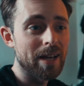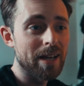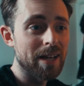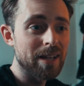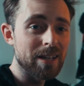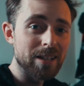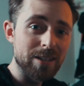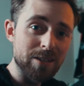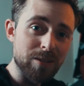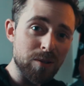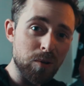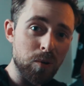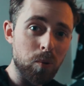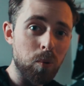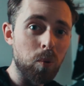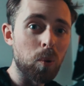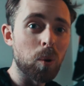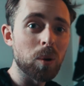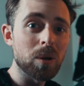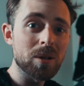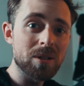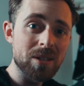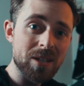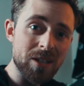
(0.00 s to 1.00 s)
It is the
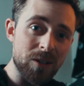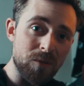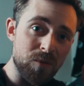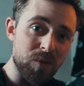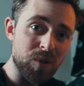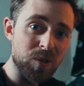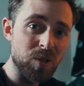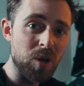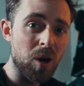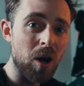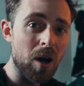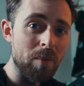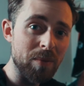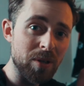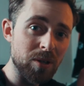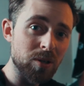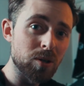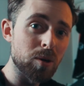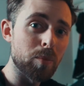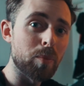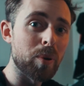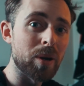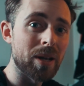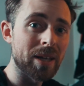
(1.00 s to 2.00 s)
quality of the time that
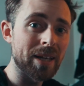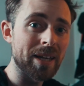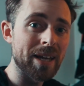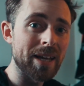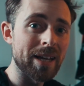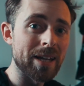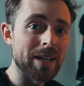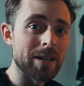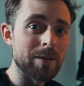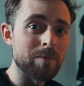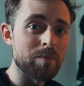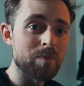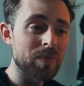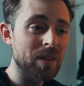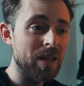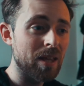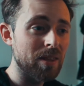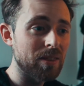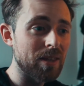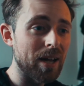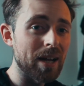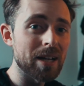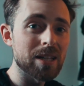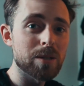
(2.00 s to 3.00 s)
you are putting in.
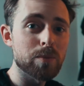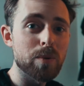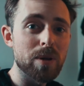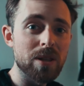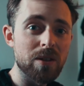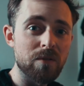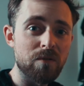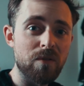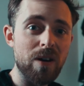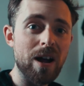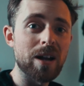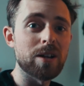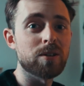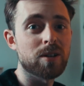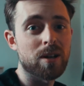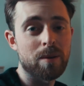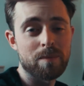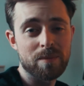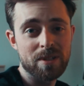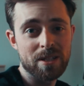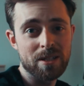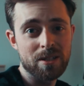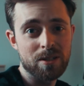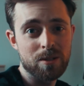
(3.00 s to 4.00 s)
That is where the value
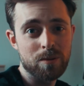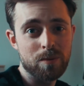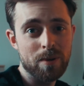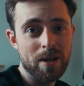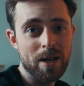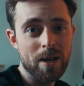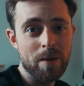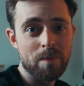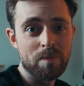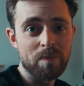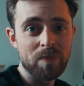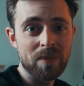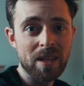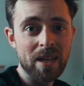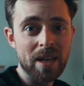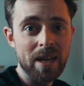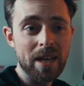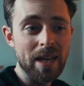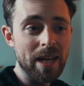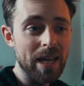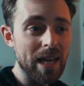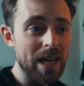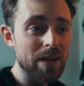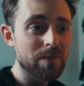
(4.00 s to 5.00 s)
comes into it.
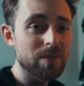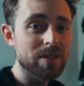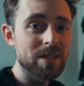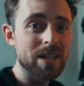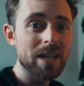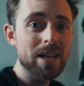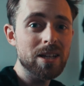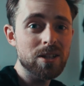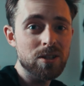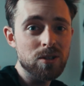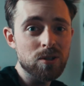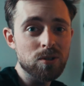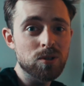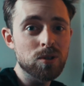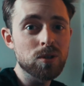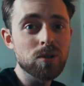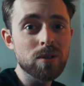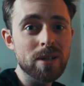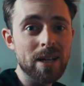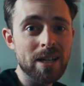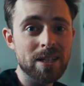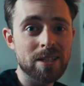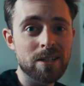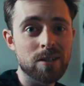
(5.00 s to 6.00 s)
If it takes you
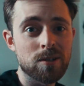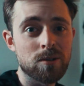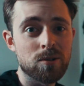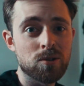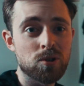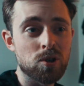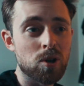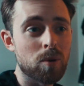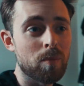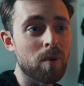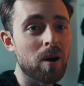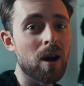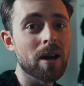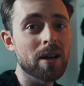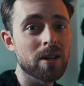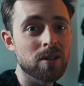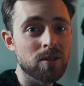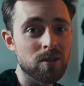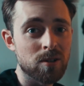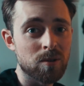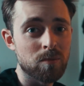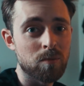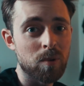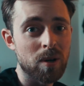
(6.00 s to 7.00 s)
two days to do a job, I can
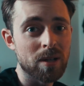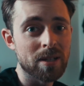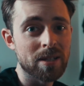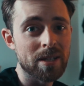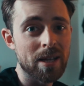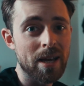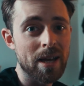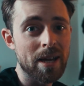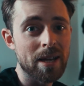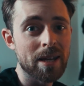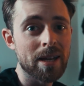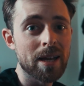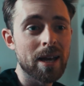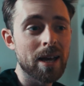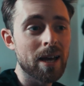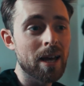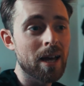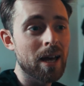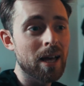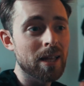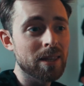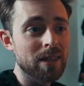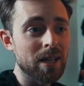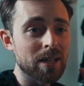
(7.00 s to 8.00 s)
do in one day,
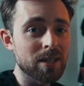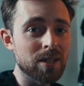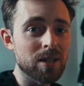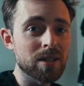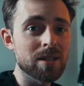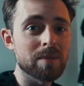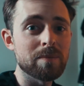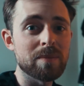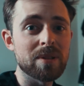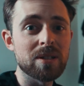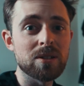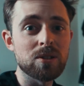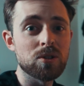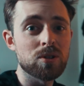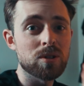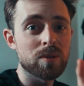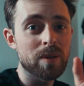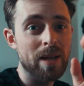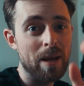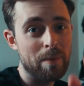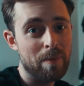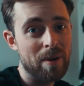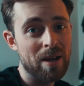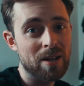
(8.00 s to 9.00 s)
that doesn't mean you
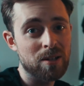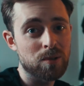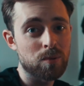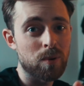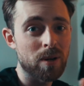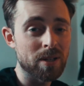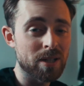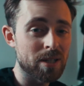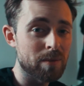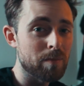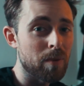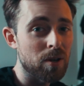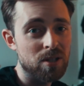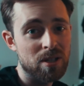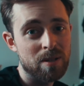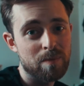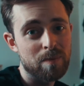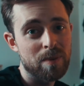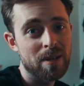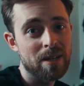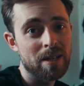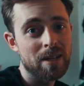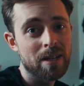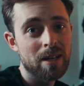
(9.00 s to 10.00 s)
should get paid twice as much as
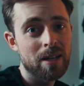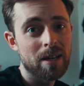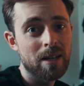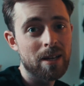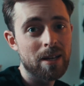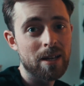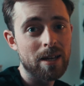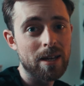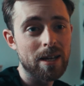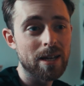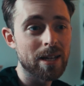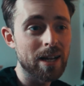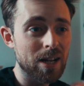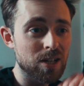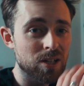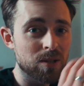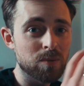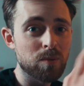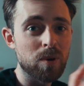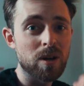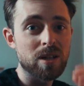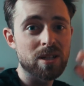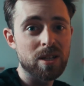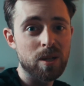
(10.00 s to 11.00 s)
me. It
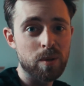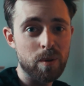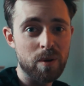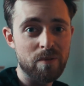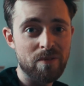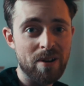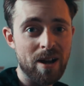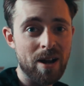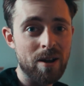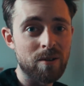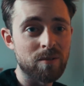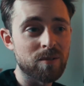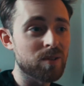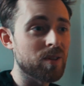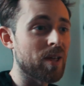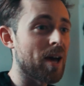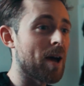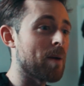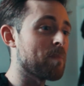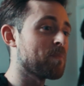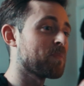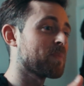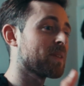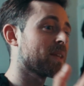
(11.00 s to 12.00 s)
actually works the other way around,
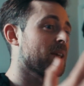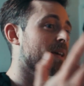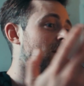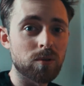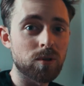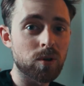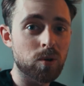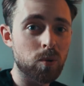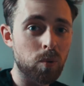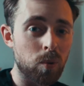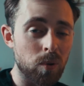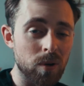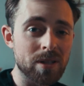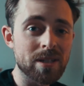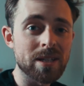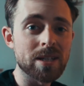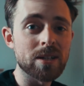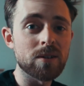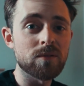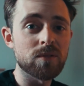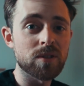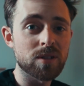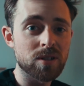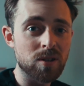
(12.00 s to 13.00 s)
that the
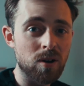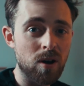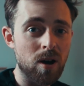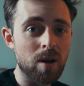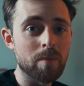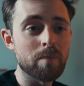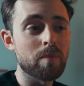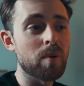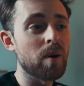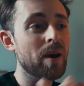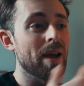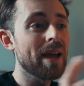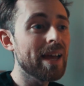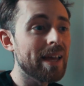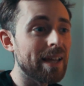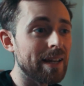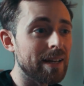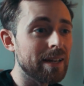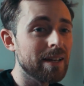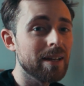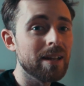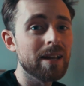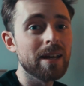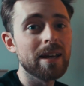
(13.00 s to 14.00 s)
quality of the time put
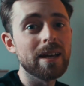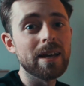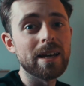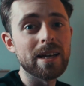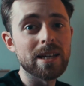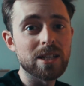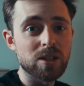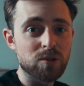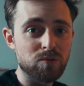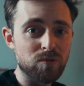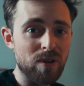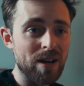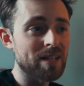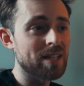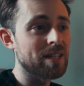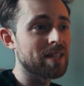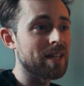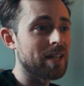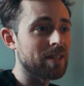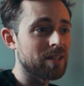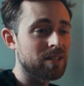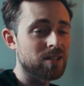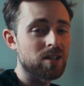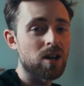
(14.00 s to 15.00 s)
in is greater
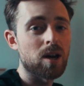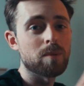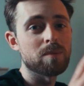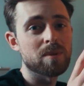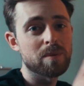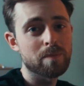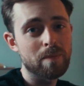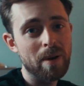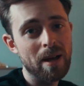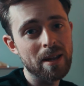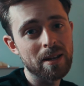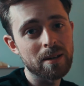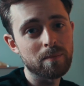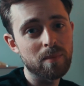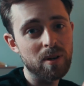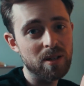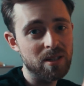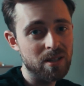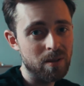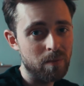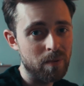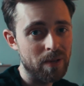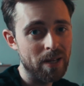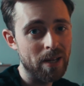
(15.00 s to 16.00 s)
than the time spent by
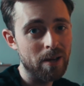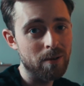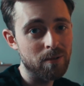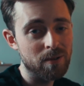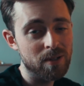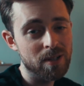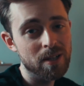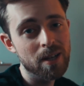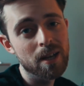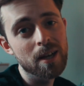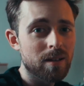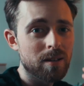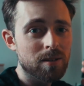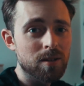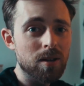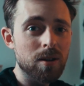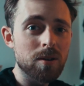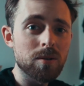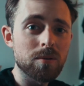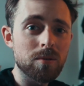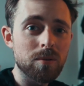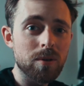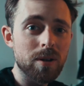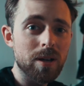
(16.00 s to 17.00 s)
someone else.
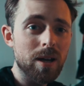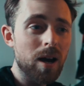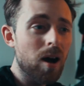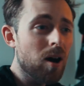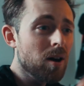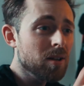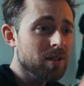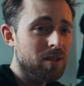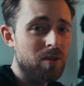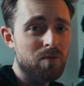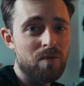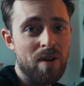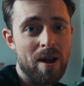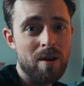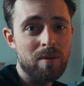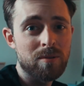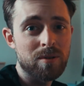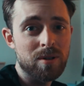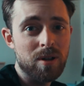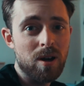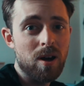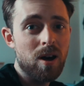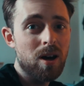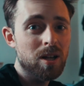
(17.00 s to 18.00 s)
So ask
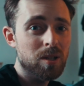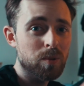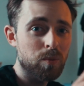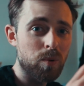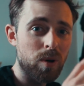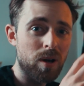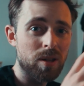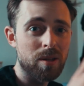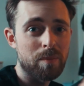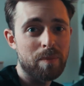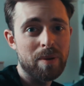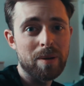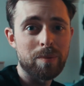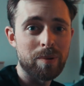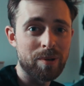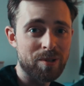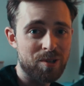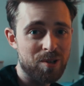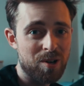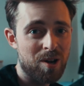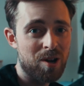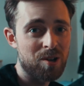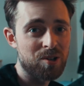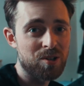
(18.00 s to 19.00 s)
around, ask what other people are
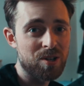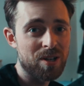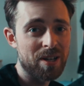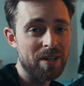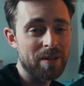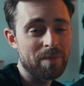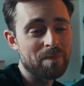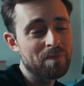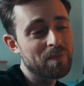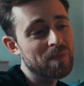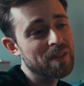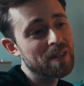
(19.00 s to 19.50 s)
charging.